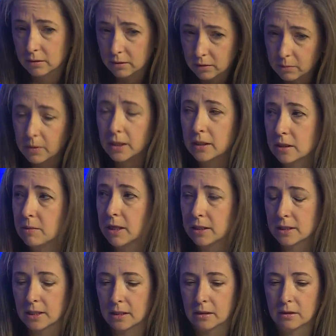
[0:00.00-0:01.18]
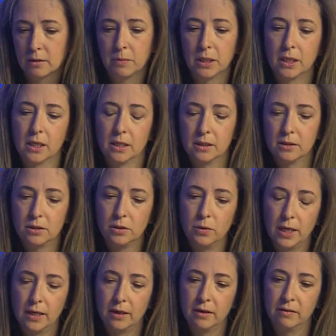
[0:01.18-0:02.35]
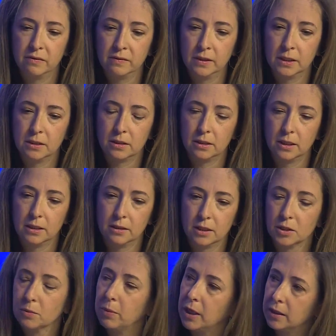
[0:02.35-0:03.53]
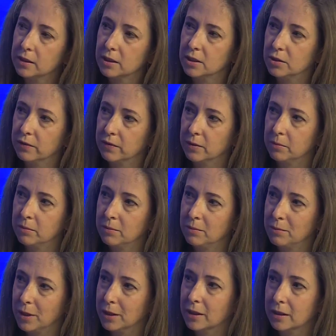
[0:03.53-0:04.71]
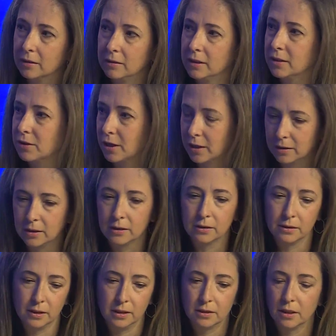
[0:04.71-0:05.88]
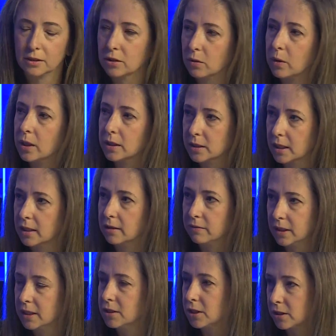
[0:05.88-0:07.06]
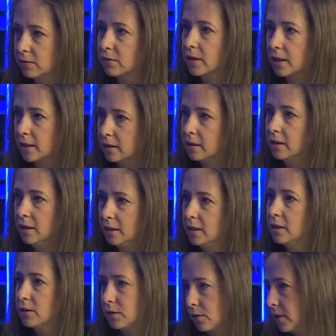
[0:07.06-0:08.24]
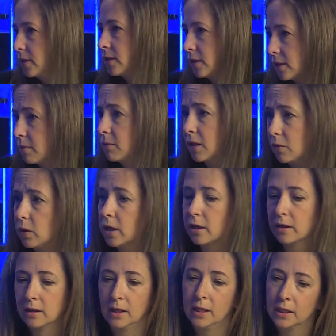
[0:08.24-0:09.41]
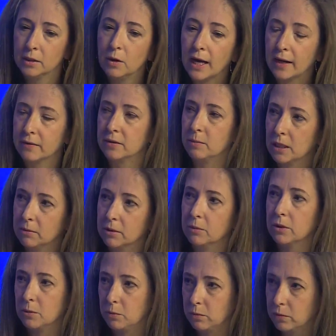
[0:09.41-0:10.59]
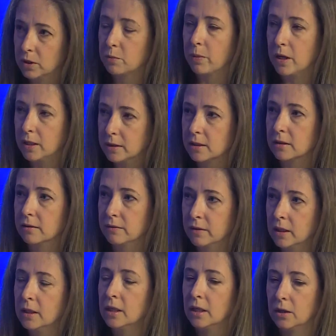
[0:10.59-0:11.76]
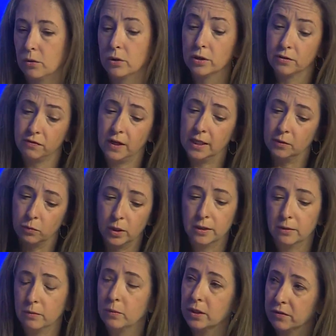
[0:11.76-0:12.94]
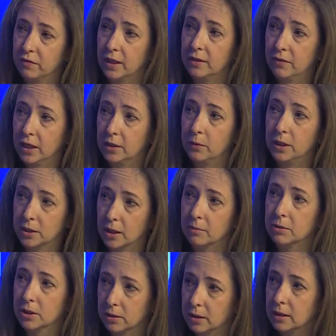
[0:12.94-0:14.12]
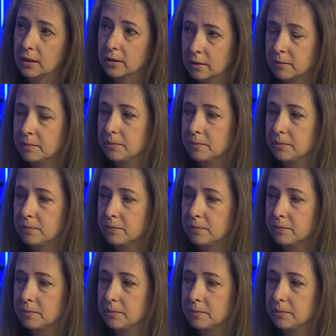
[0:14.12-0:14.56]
tremendous amount of sense because it's such a policy-driven market. It's hard to quantitatively adjust for that. So this is something where you have to be able to be responsive in order to find where to find the valuation opportunities.